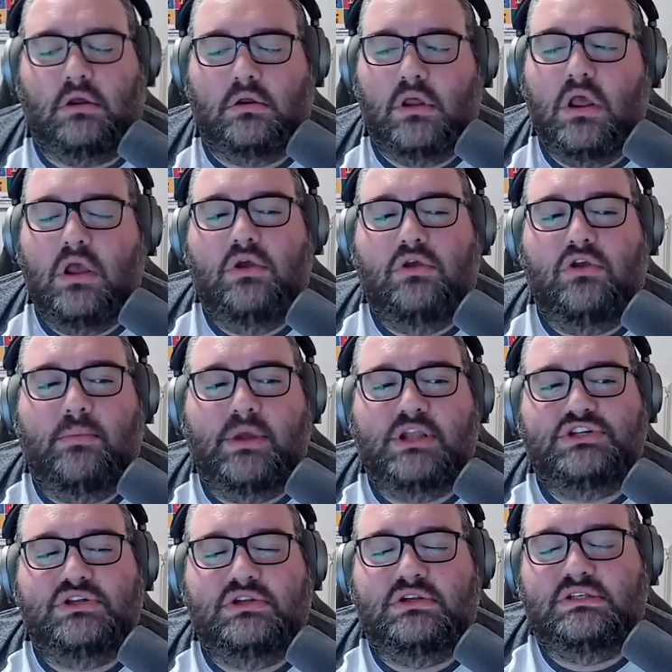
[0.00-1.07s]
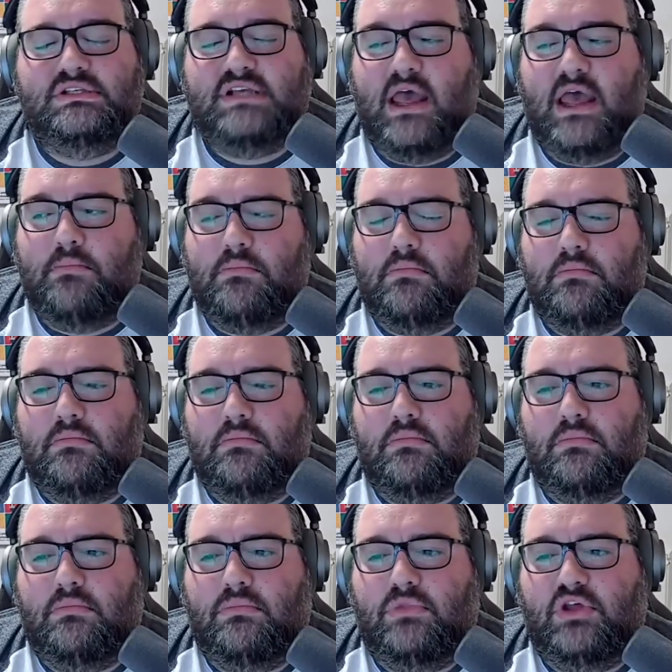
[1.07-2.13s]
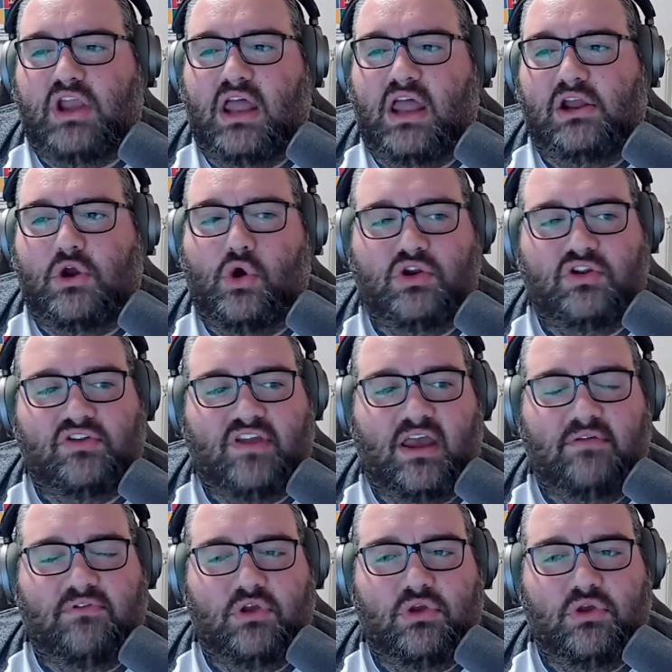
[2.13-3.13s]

Yeah. You mentioned the kind of corner dive.